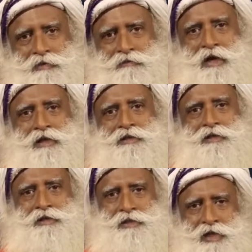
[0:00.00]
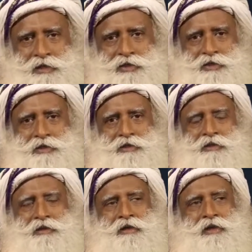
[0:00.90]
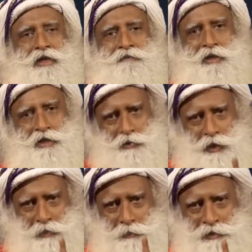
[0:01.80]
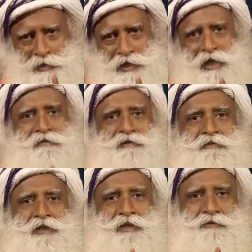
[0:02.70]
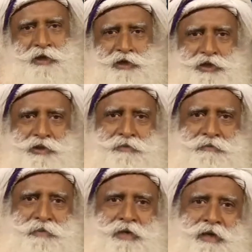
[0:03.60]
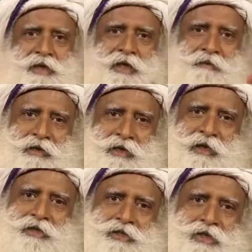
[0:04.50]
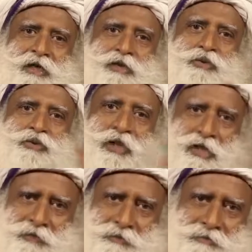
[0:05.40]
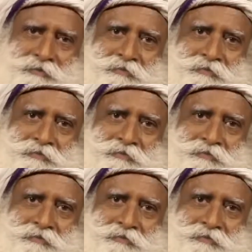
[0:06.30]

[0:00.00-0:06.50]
of the virus is such, if there is one person left with infection, he will again start a new cycle.